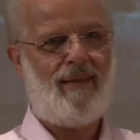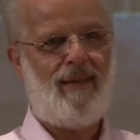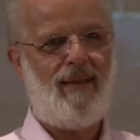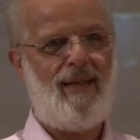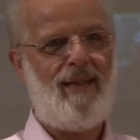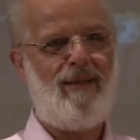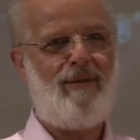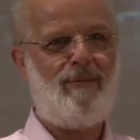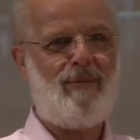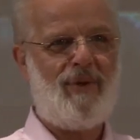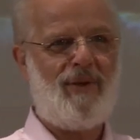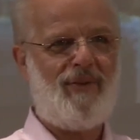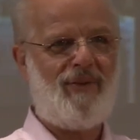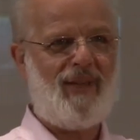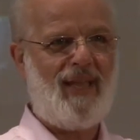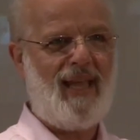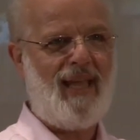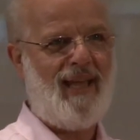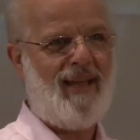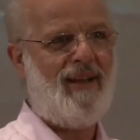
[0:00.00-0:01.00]
He was
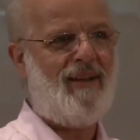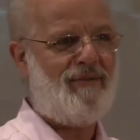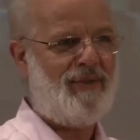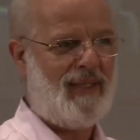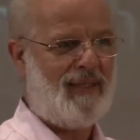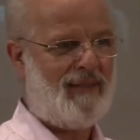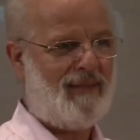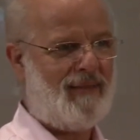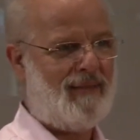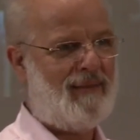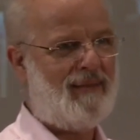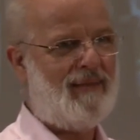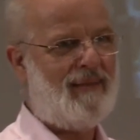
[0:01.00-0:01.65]
the head of it.